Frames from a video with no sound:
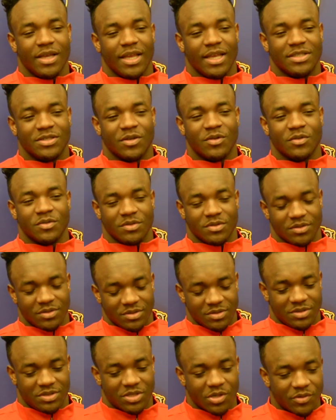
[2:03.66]
he's going
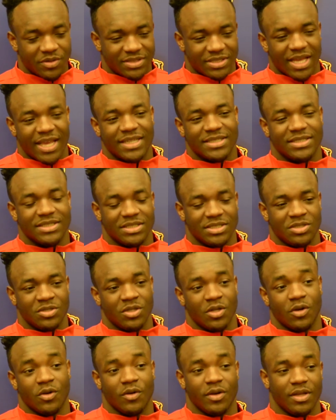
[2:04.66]
to show his actions, you
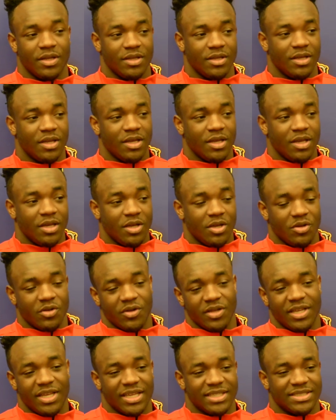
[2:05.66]
know, and, you
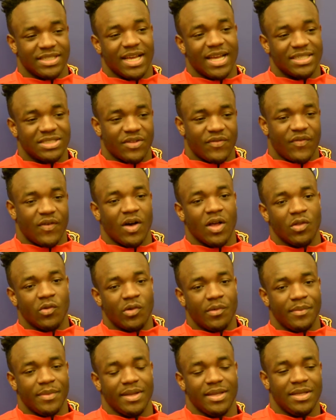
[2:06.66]
know, he gets guys to follow
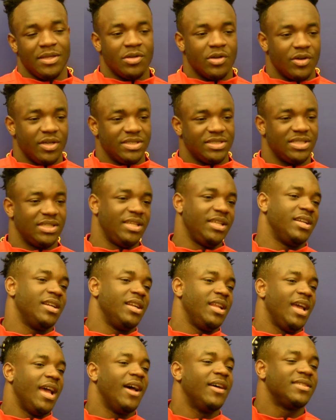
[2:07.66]
him, and, you know, he's the
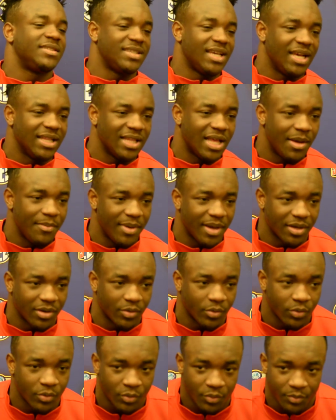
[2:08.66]
leader of that outside
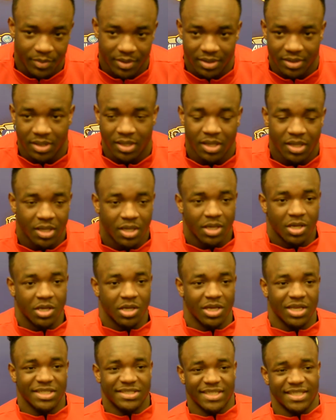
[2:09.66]
linebacker room, and
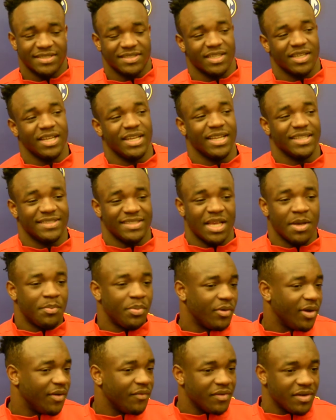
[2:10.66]
he sets a good
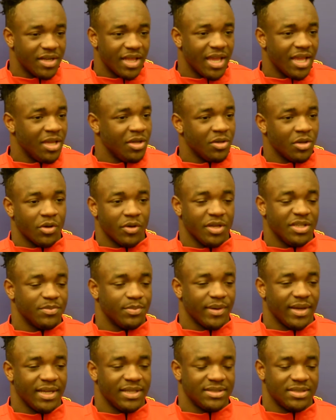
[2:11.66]
example every day. You know, he
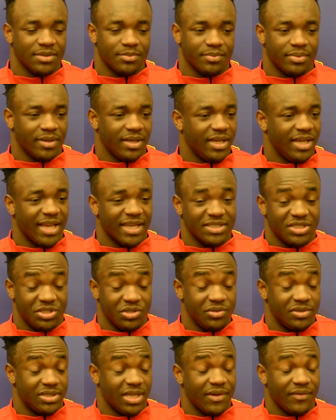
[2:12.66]
has
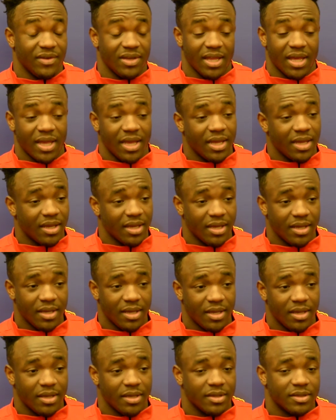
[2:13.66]
juice every day.
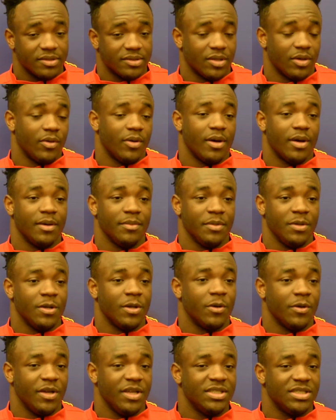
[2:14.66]
So, you
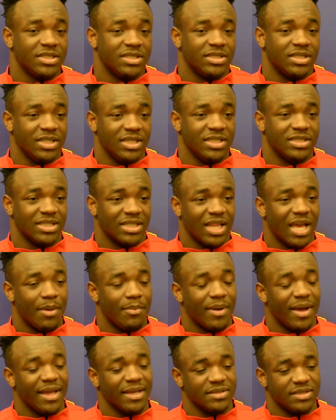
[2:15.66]
know, he just leads a
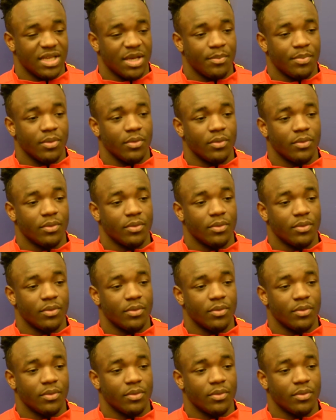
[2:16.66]
lot by example.